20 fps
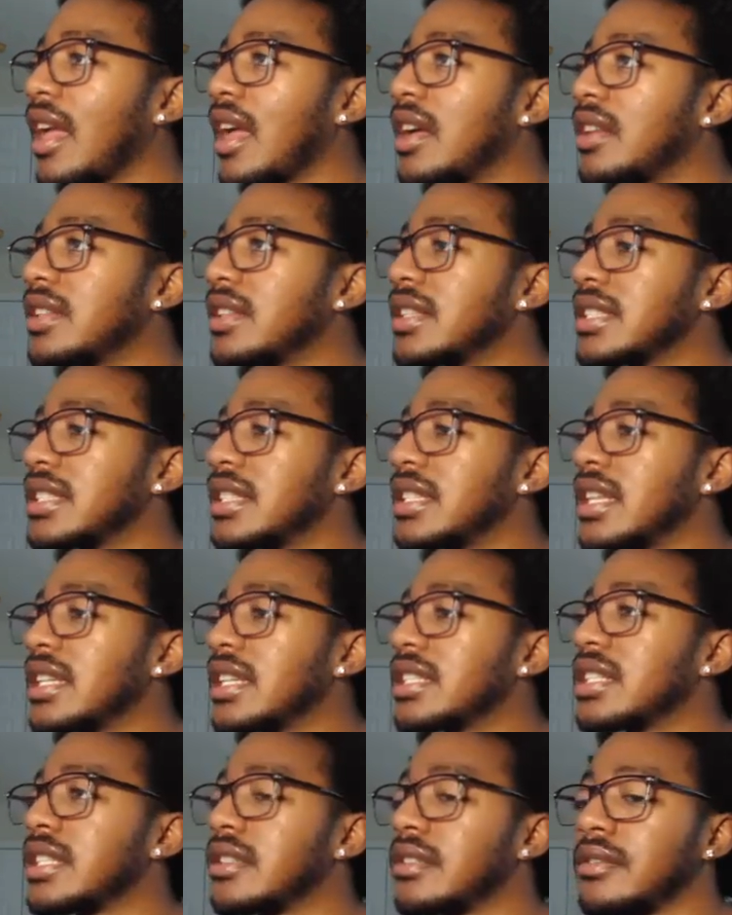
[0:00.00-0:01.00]
Oh, listen, they
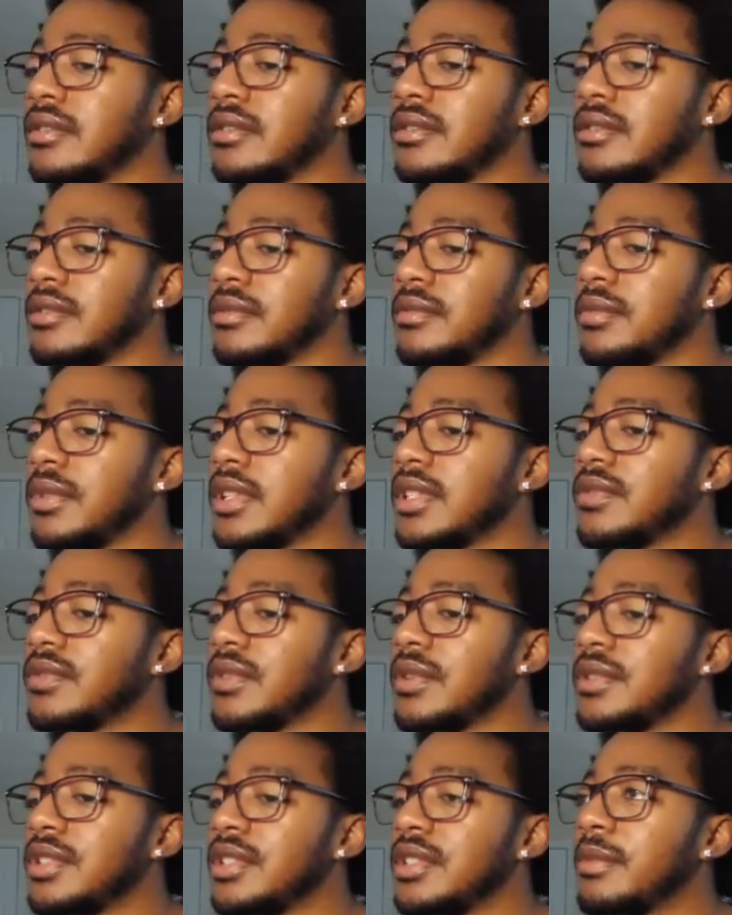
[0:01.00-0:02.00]
should... What is
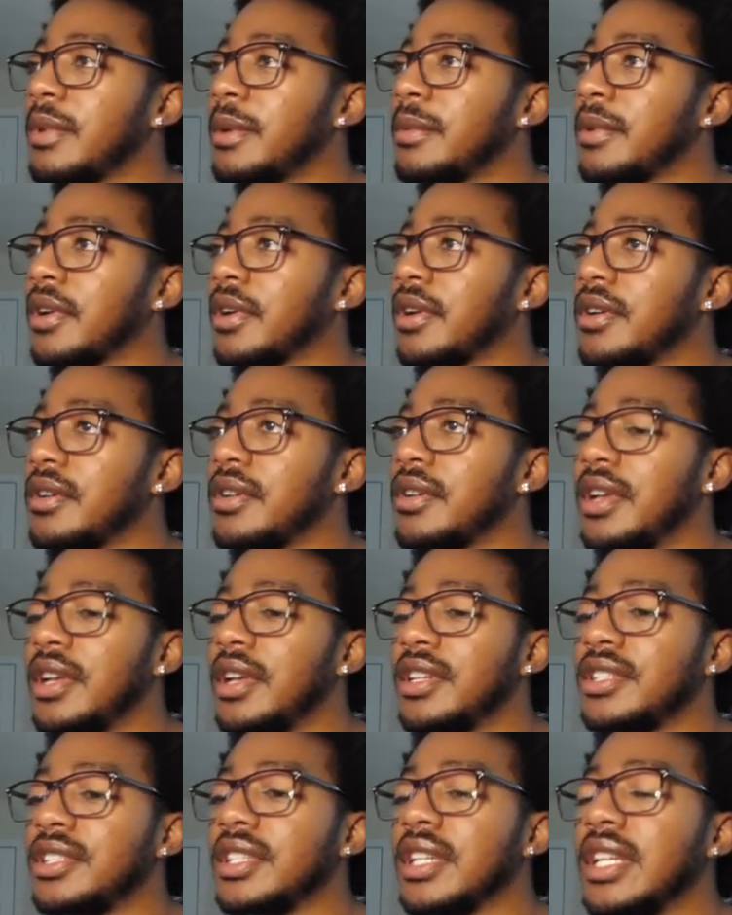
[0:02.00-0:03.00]
wrong with you, baby girl?
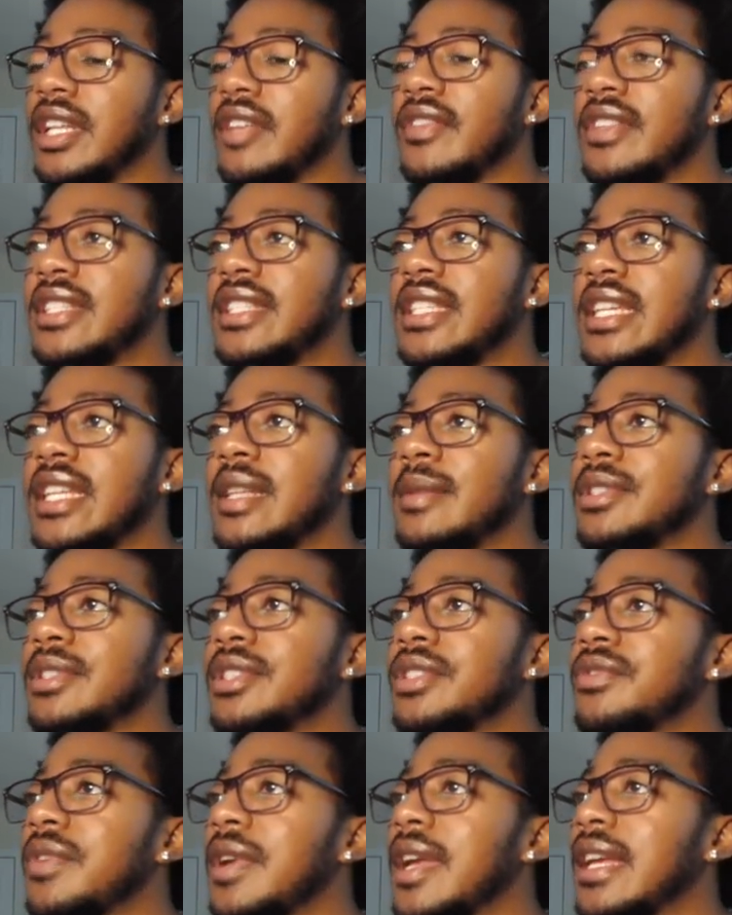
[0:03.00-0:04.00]
She can even stand up
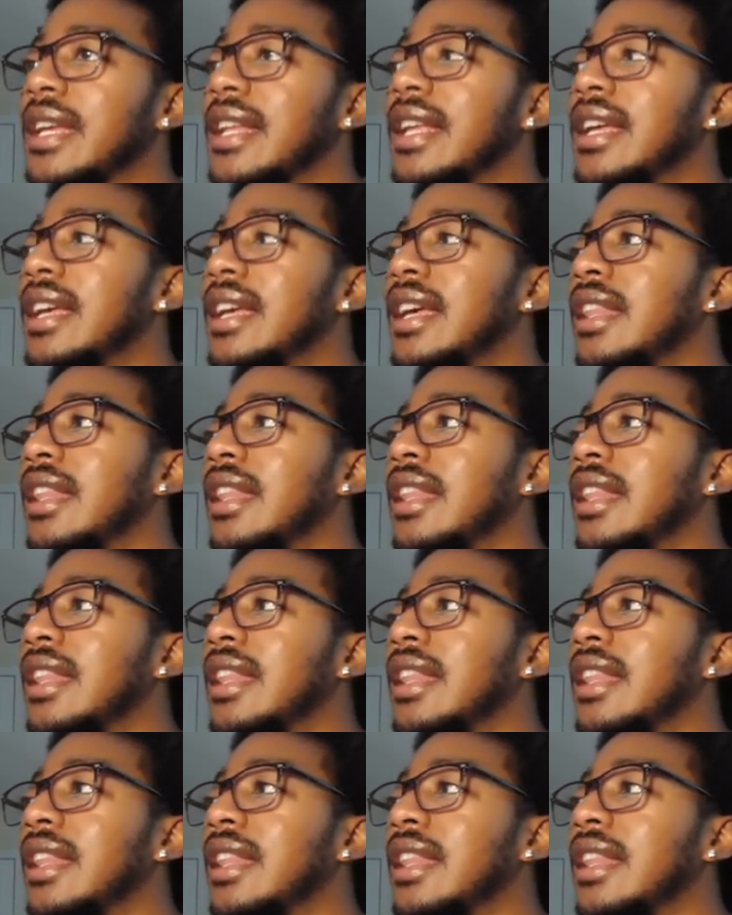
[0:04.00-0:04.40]
straight.